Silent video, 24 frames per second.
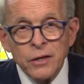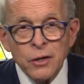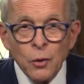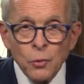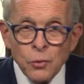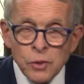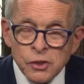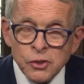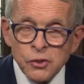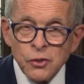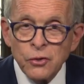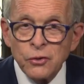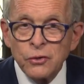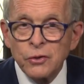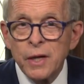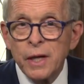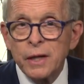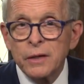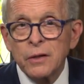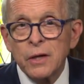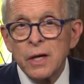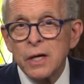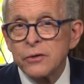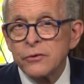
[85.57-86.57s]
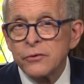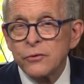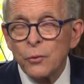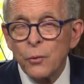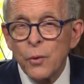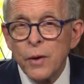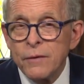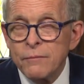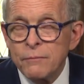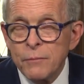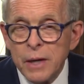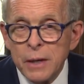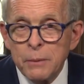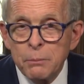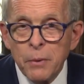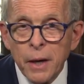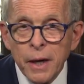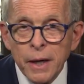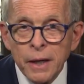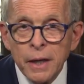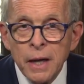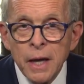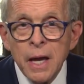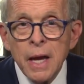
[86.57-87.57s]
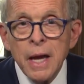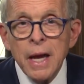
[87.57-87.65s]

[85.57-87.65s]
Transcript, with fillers: No one's going to take guns away from anybody